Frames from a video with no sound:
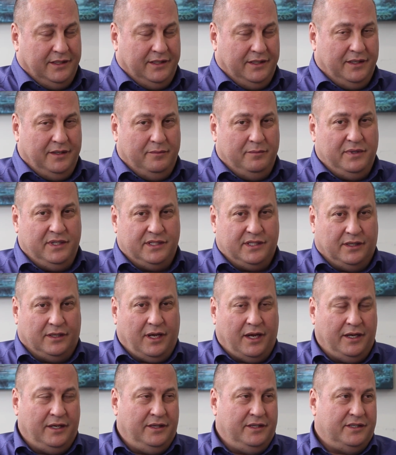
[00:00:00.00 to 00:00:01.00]
It means a
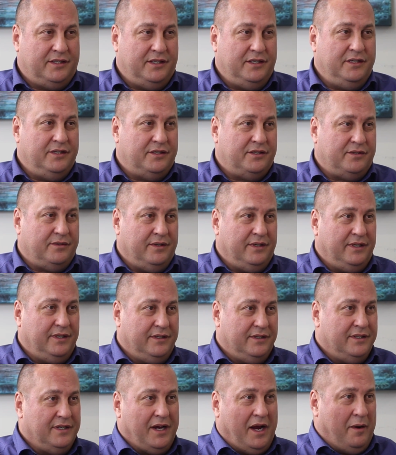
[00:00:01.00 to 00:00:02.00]
lot in this industry.
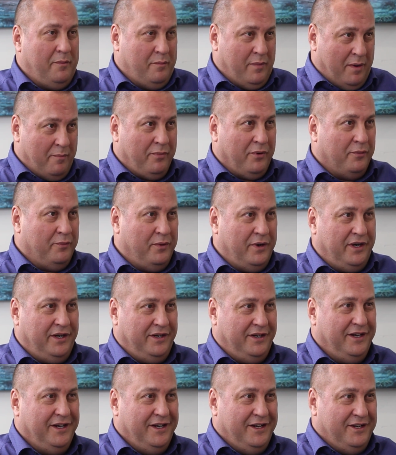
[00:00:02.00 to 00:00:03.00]
I remember
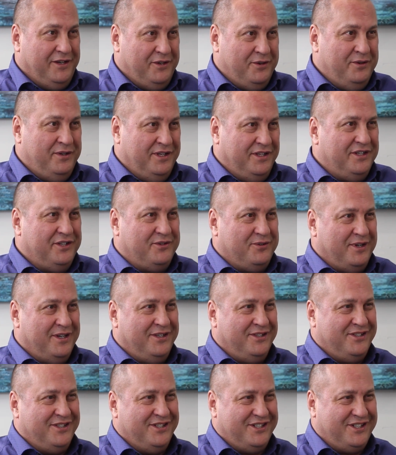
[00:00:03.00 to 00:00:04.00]
when you did the
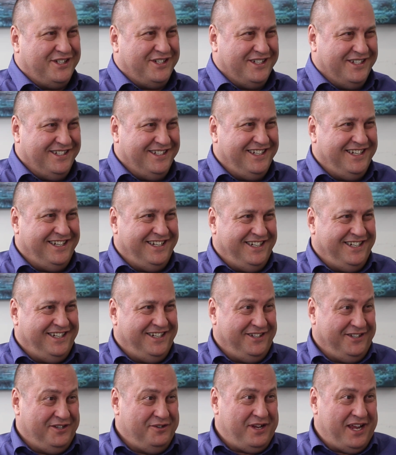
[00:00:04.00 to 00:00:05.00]
transition
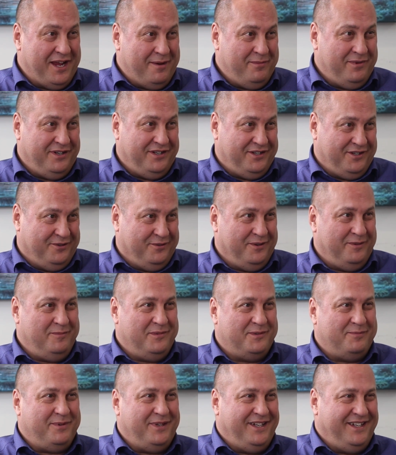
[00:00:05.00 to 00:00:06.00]
and you came into
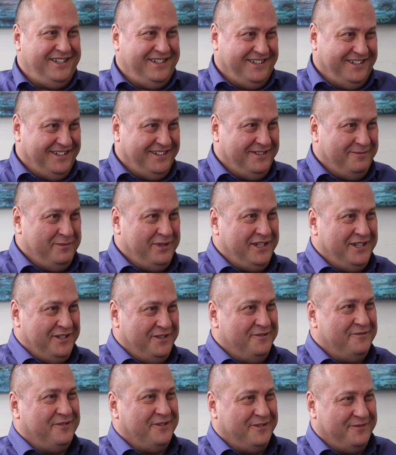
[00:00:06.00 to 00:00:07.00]
Grimsby and meeting
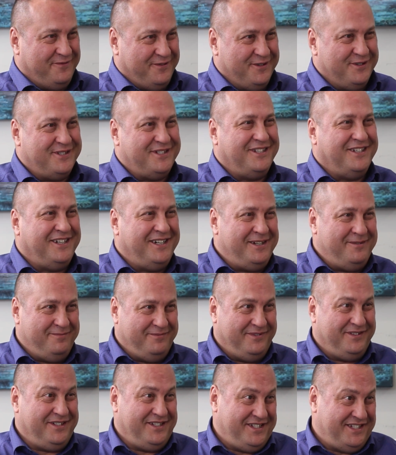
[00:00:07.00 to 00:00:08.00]
you for the first
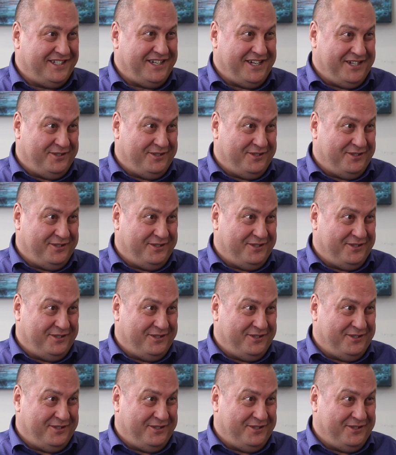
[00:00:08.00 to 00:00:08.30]
time, like you say